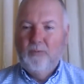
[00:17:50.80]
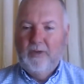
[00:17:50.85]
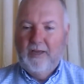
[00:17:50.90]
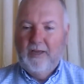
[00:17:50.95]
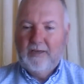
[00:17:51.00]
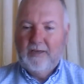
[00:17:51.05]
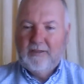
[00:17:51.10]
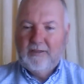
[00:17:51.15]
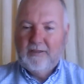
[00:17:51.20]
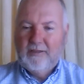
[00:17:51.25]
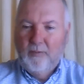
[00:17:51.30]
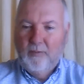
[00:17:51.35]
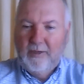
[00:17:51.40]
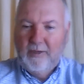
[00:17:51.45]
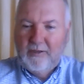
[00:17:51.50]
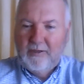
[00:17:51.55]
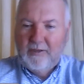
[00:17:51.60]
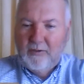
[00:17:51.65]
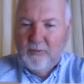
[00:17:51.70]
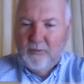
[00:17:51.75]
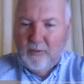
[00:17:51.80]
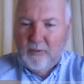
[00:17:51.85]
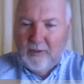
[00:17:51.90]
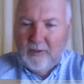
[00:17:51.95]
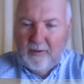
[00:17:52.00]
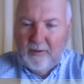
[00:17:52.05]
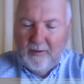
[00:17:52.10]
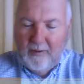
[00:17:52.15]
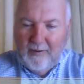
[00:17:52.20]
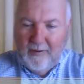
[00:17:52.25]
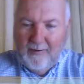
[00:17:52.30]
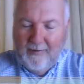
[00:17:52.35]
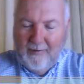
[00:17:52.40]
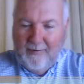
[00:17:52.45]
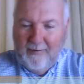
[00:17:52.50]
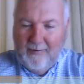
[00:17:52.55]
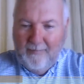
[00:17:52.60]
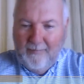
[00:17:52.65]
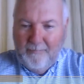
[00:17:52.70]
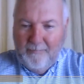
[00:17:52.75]
actually went to
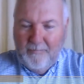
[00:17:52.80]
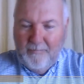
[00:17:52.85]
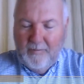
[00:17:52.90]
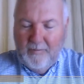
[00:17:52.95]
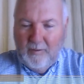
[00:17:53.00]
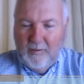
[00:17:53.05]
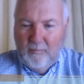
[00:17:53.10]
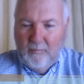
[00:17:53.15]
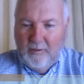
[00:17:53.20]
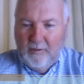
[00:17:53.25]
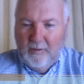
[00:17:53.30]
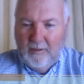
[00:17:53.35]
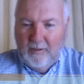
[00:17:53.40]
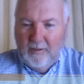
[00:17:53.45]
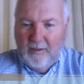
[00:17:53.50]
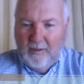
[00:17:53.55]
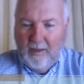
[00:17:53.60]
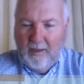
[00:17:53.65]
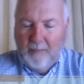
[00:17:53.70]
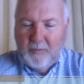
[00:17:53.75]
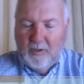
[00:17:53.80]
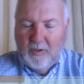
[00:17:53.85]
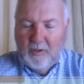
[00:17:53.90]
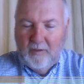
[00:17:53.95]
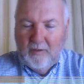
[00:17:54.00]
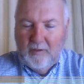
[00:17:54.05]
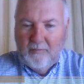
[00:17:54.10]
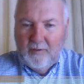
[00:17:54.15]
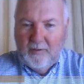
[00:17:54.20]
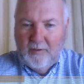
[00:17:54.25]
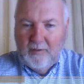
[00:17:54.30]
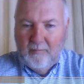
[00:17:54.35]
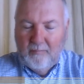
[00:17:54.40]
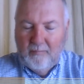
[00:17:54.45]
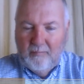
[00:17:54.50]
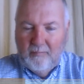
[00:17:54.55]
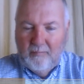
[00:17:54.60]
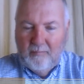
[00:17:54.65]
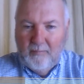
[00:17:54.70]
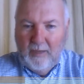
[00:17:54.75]
the captain of the
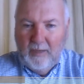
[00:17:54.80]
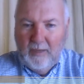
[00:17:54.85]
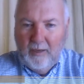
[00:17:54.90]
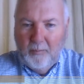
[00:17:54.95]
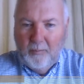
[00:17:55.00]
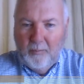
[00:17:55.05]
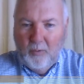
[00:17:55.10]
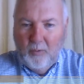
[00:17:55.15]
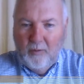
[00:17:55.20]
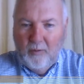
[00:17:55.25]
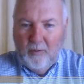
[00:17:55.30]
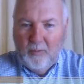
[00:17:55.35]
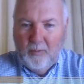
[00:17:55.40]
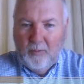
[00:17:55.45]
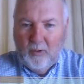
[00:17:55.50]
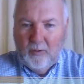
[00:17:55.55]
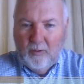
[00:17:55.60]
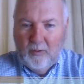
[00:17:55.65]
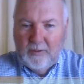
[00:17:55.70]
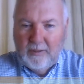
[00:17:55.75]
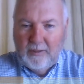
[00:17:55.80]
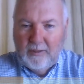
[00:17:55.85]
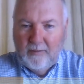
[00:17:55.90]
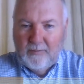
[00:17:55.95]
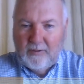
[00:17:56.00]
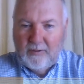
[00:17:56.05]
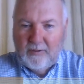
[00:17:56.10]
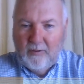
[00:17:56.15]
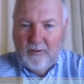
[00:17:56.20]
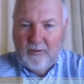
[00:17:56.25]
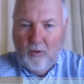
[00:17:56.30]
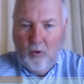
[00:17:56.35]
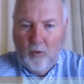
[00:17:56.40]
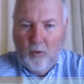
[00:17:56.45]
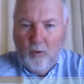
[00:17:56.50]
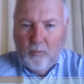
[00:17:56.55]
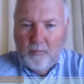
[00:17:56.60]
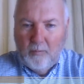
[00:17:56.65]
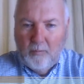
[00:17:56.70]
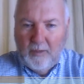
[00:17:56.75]
Manipuri Polo team's
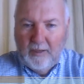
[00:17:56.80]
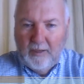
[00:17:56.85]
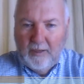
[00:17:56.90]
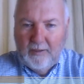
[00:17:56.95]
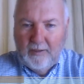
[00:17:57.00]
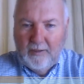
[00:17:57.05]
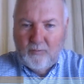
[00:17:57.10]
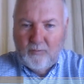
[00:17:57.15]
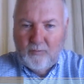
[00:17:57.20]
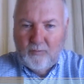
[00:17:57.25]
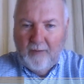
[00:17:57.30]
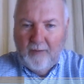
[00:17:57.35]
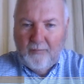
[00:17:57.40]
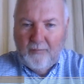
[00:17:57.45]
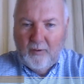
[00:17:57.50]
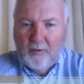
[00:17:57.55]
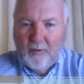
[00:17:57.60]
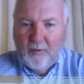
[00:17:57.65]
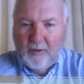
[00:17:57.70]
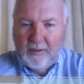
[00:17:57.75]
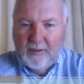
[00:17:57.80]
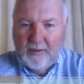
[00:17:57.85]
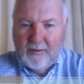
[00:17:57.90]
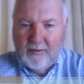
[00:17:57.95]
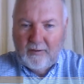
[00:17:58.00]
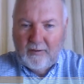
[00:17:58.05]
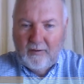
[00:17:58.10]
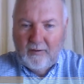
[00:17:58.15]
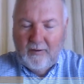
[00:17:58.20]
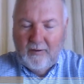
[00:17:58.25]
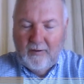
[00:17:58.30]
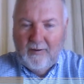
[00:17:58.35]
home, and his wife cooked us a